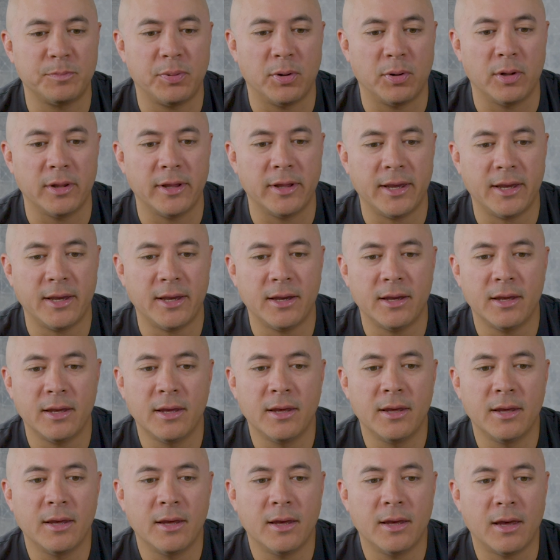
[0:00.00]
pulling
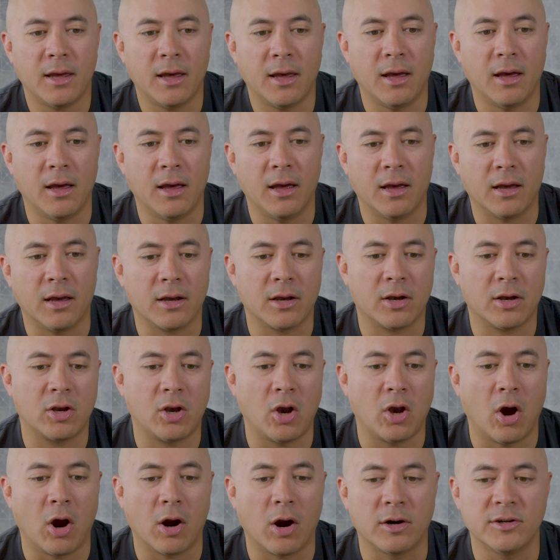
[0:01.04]
uh,
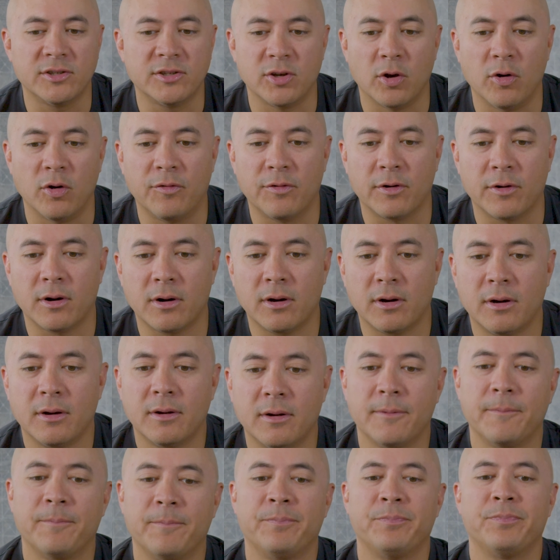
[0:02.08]
cars over,
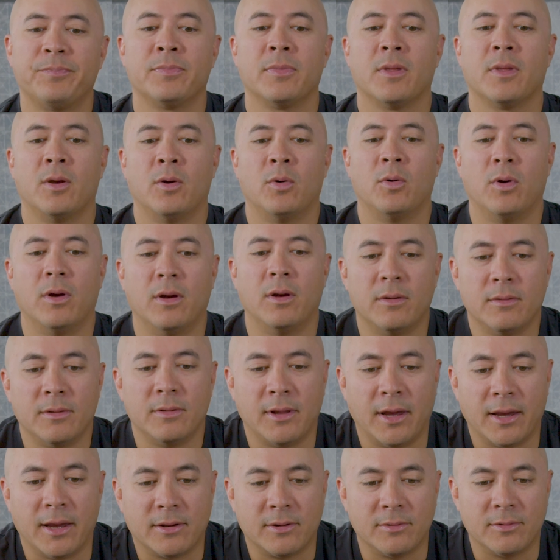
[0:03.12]

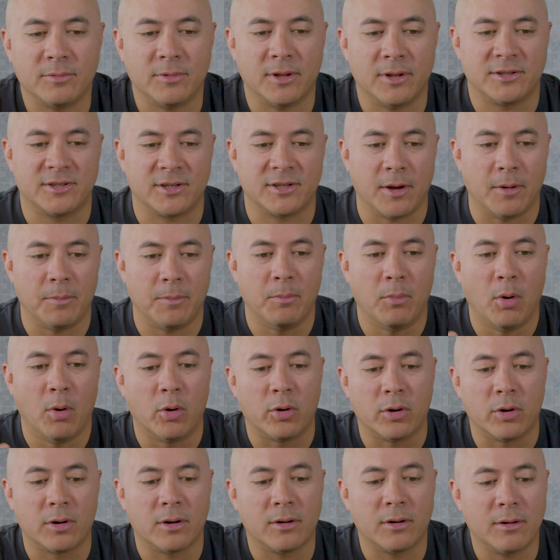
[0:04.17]
like let's go
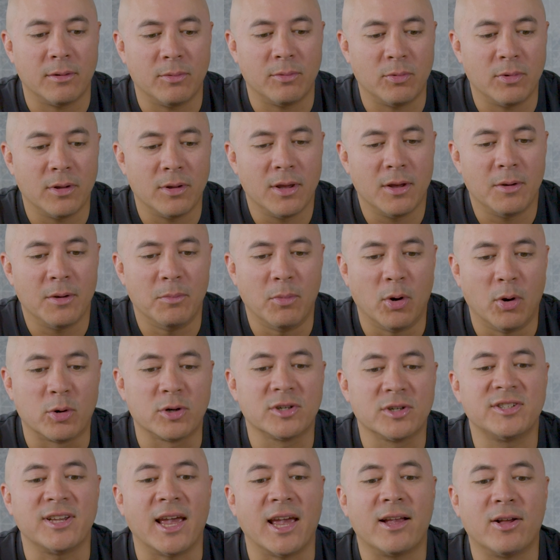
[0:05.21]
motor,
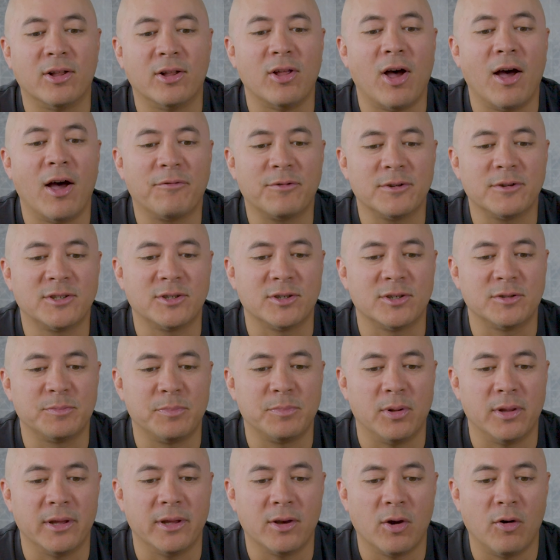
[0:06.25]
motorcycle officers
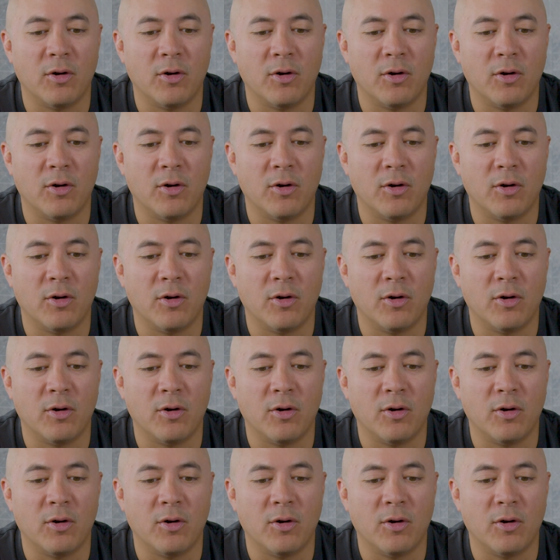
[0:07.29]
pulling